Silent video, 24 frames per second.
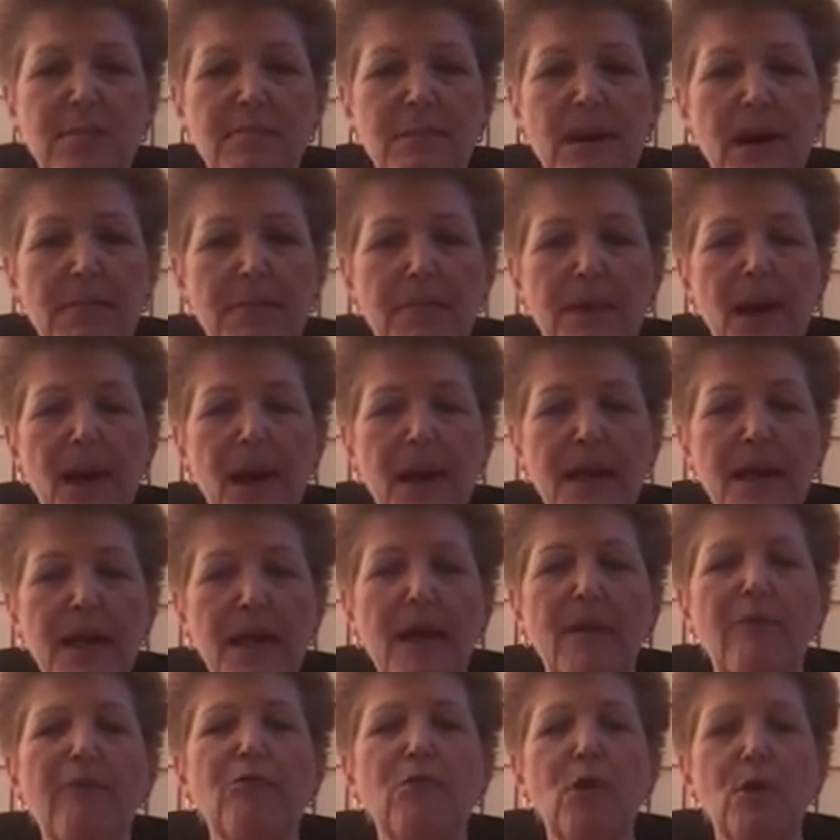in my body
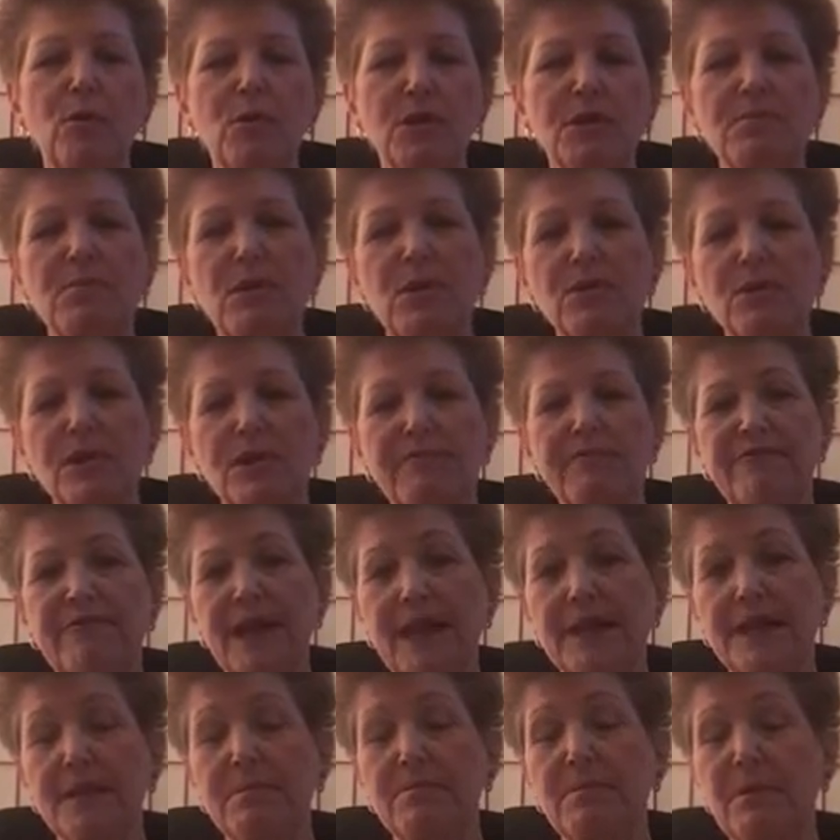of what was most
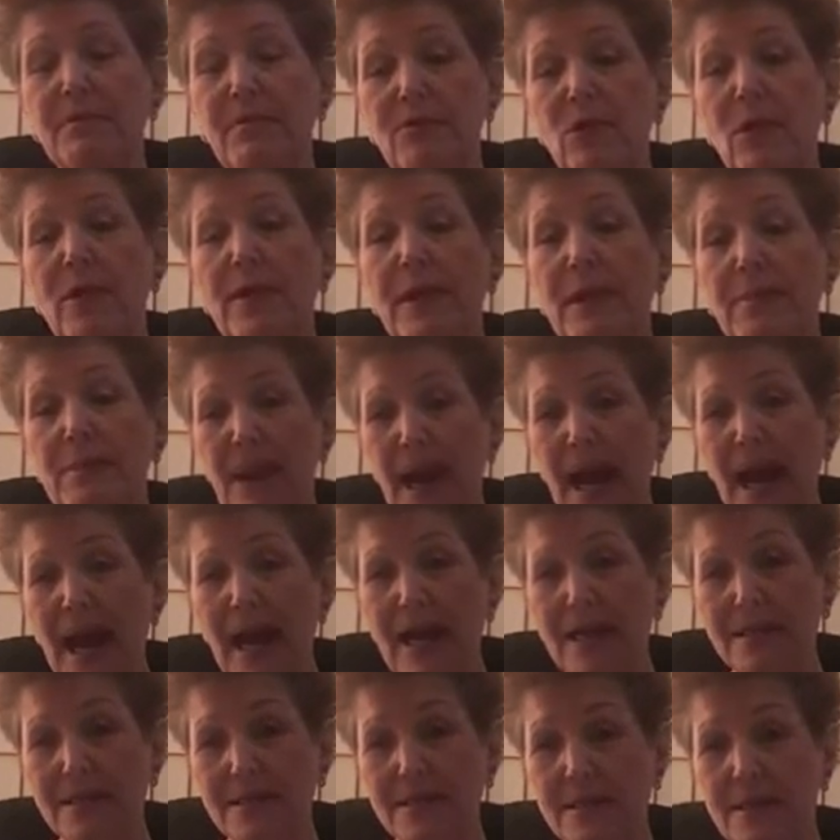affected before they
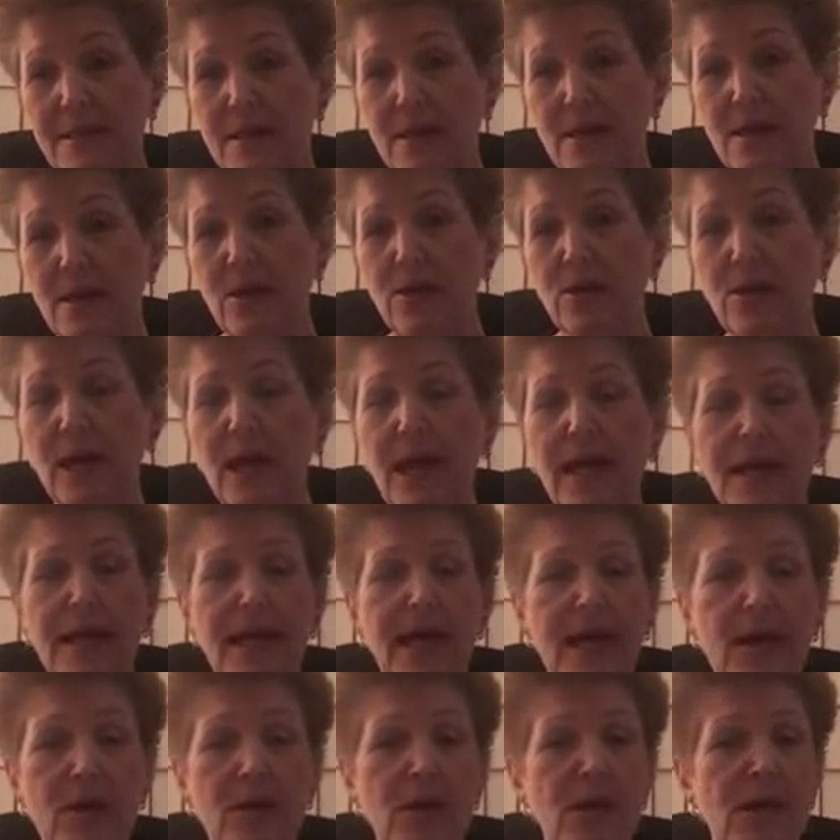passed. Okay,
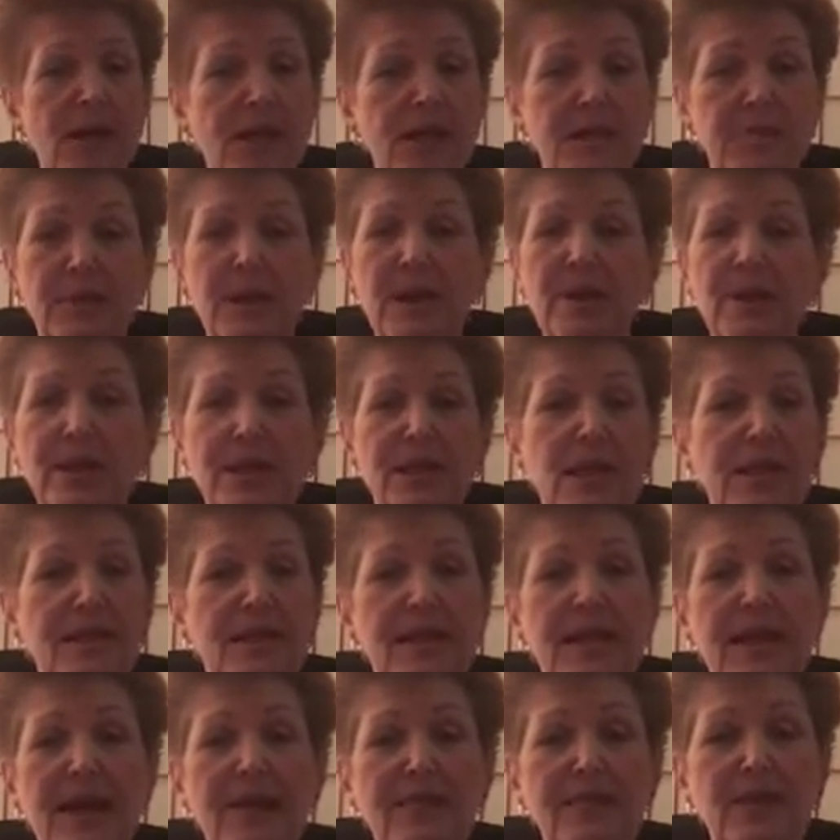now, spirit
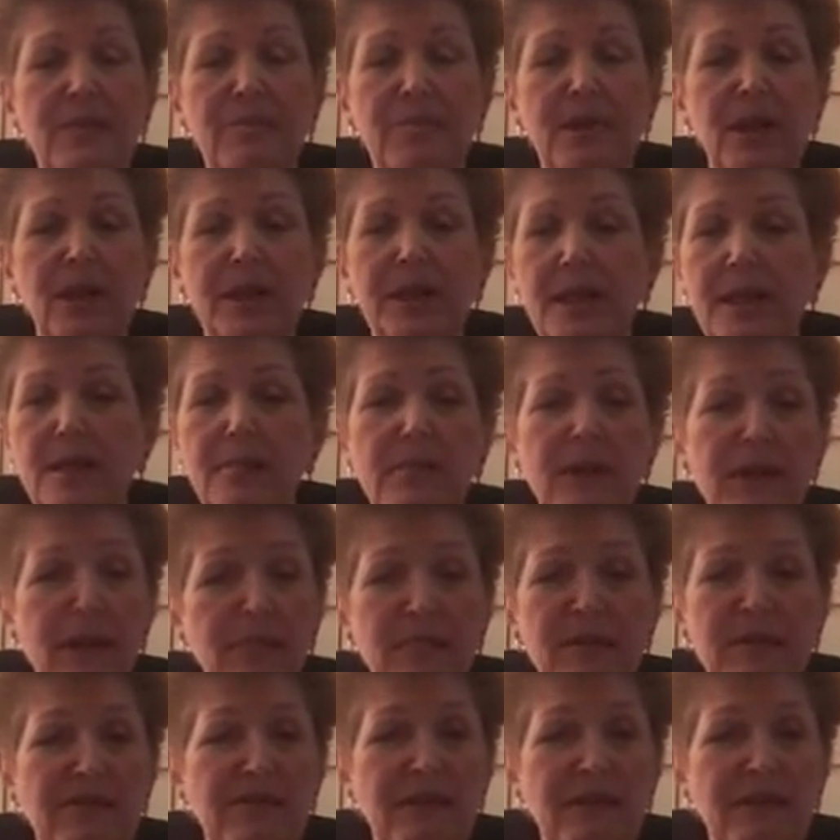doesn't have the ability to make me